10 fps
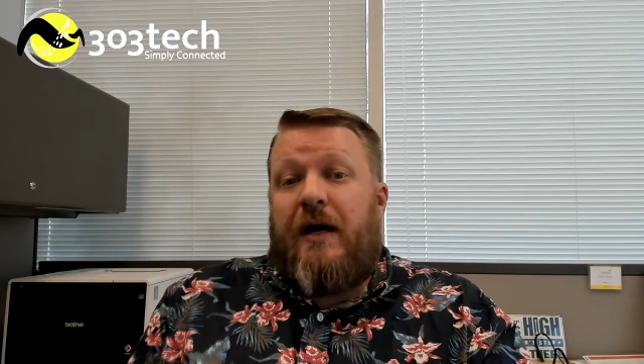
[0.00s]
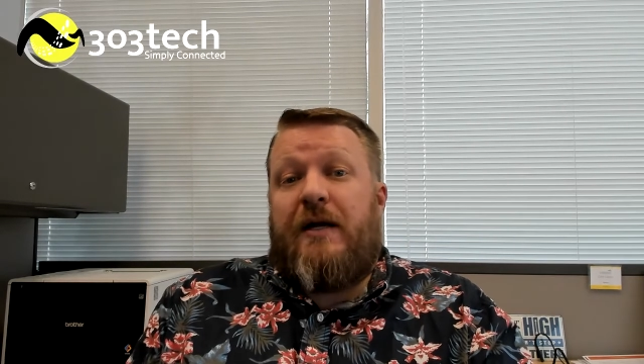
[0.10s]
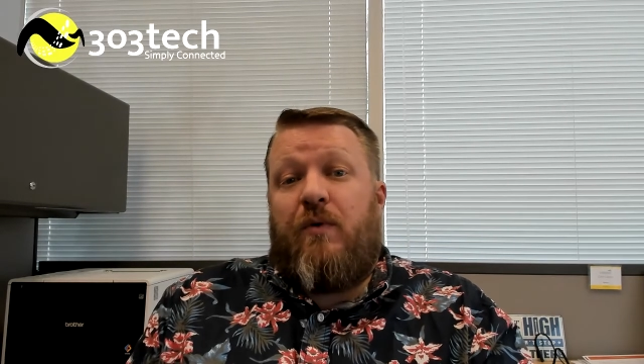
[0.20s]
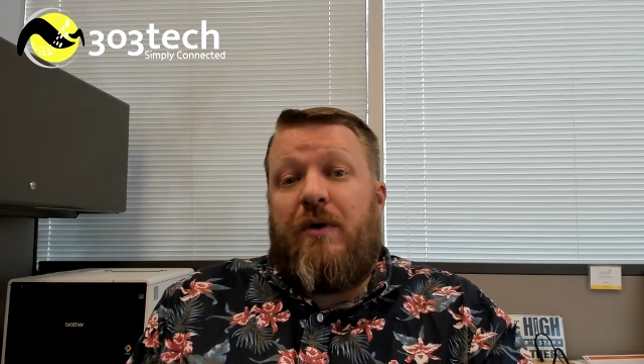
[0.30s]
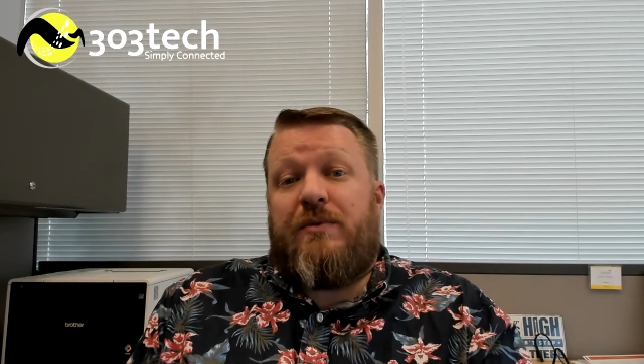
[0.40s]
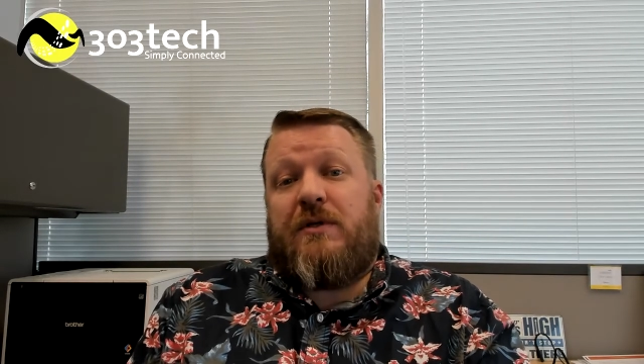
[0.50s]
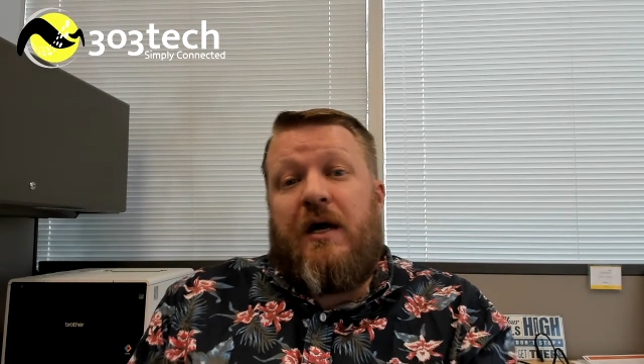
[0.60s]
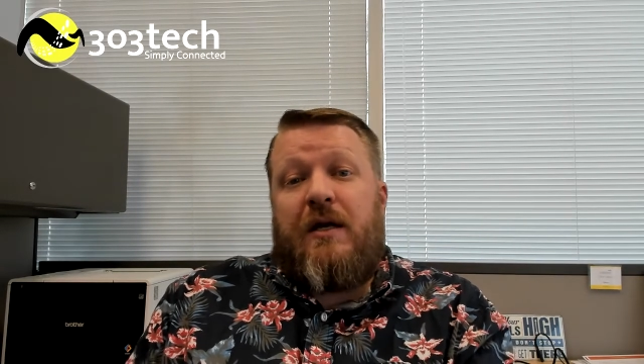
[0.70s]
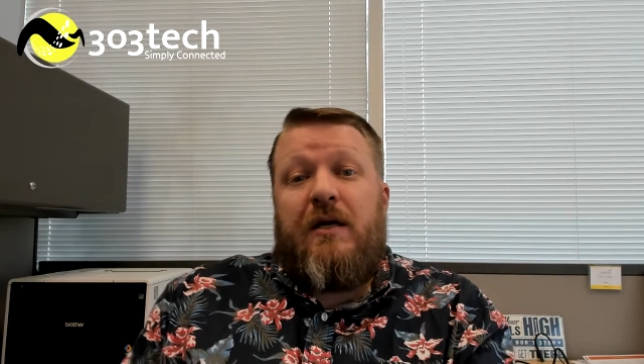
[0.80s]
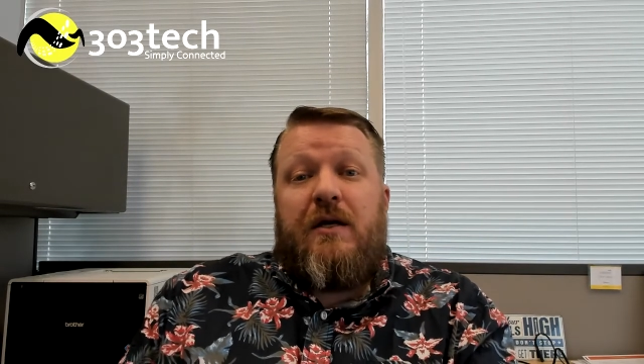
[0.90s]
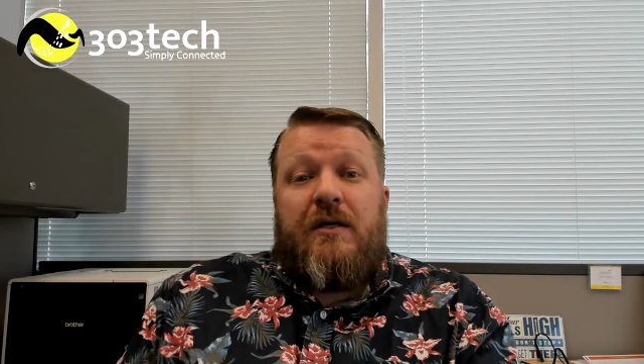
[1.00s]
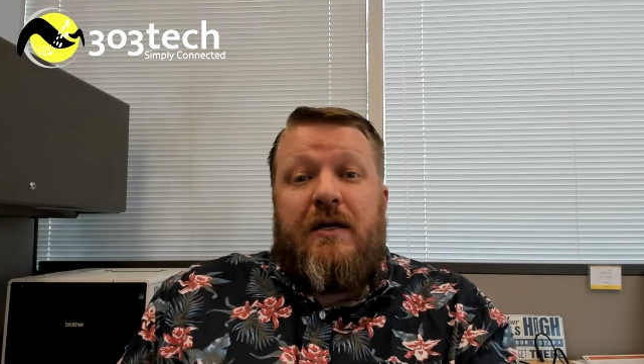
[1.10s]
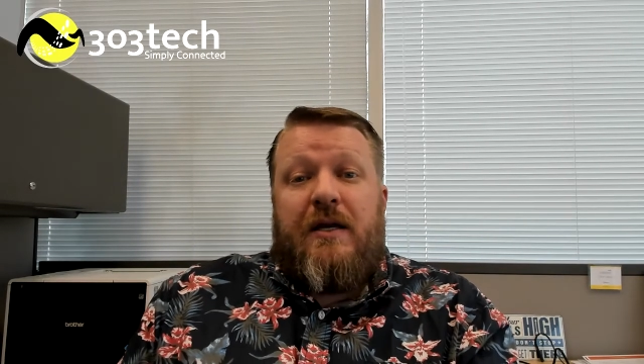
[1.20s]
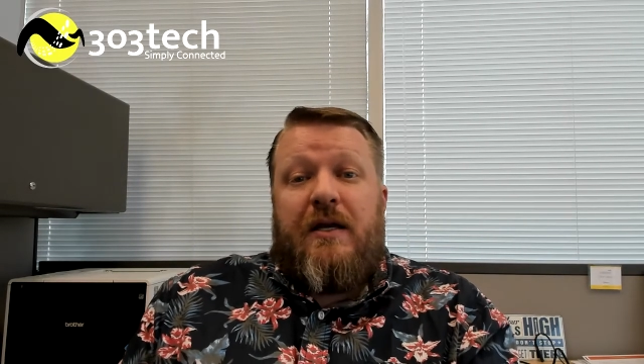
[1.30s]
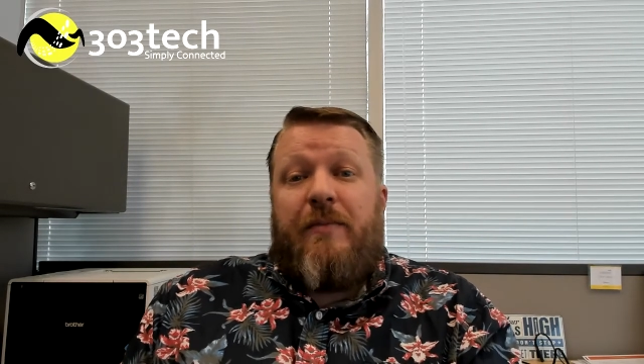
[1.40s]
I need a website,
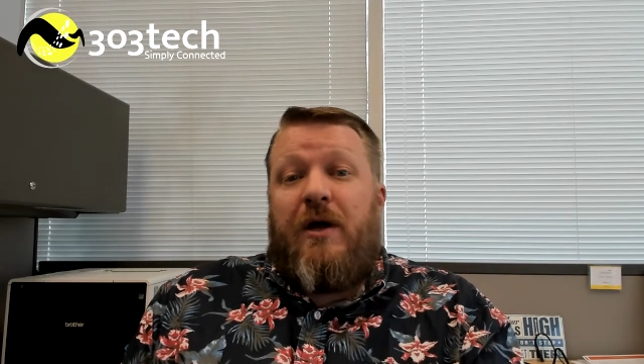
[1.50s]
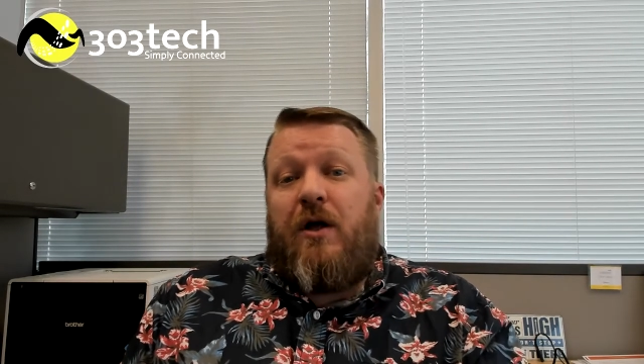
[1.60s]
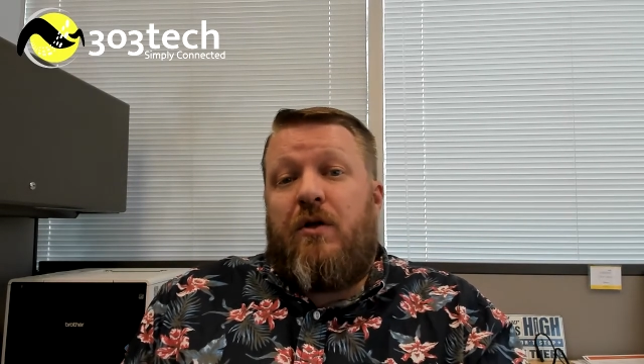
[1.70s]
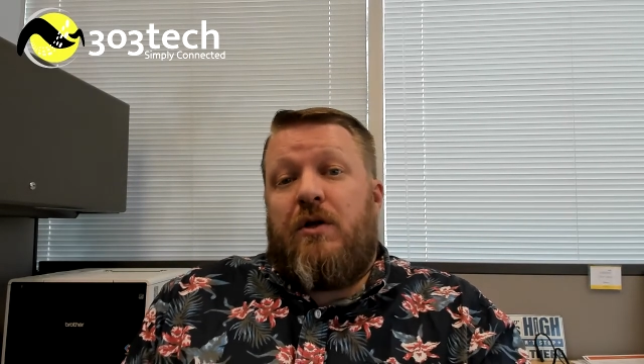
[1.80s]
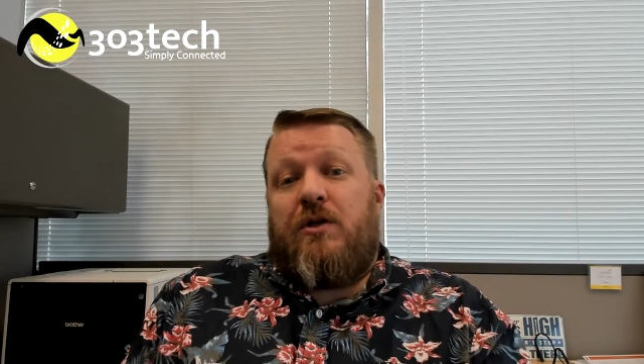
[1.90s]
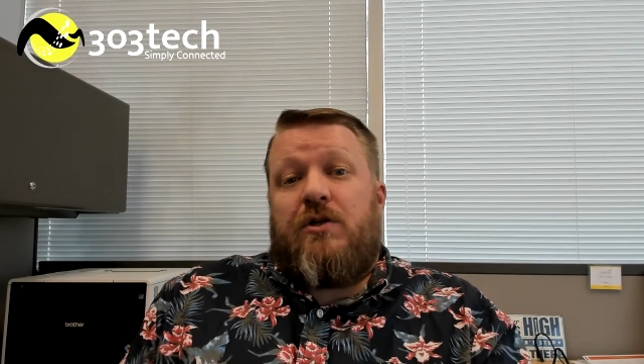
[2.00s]
need an email.